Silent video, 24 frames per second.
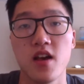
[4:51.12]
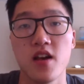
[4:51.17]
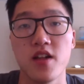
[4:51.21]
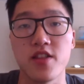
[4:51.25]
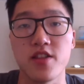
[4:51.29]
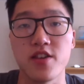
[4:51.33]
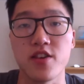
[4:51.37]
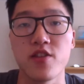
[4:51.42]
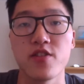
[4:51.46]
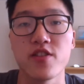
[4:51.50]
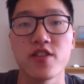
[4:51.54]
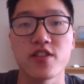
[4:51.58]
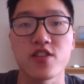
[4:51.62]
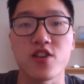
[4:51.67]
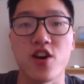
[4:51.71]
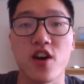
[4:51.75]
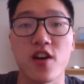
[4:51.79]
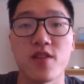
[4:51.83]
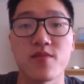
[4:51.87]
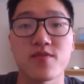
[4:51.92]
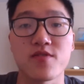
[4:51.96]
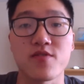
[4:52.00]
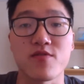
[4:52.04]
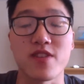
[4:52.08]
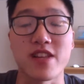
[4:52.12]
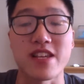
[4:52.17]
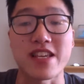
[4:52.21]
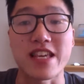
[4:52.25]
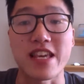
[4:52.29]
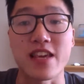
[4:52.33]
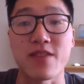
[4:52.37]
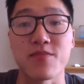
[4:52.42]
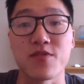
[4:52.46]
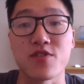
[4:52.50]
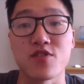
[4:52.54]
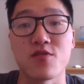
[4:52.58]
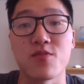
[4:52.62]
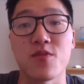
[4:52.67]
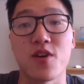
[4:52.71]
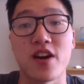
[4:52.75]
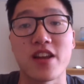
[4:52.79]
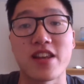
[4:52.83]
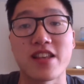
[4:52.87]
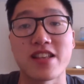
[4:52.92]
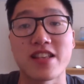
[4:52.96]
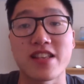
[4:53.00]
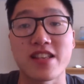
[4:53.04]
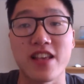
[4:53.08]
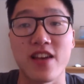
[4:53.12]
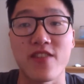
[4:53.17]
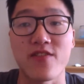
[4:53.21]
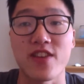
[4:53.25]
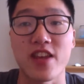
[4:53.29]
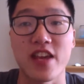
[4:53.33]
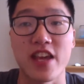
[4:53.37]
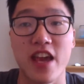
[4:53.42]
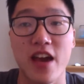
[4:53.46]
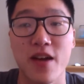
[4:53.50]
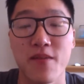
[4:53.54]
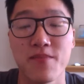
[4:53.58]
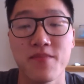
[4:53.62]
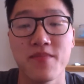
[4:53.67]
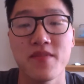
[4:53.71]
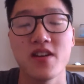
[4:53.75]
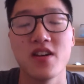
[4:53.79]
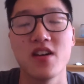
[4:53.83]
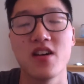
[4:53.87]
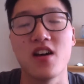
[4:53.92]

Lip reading: The only time to really keep in your mind is 7 a.m.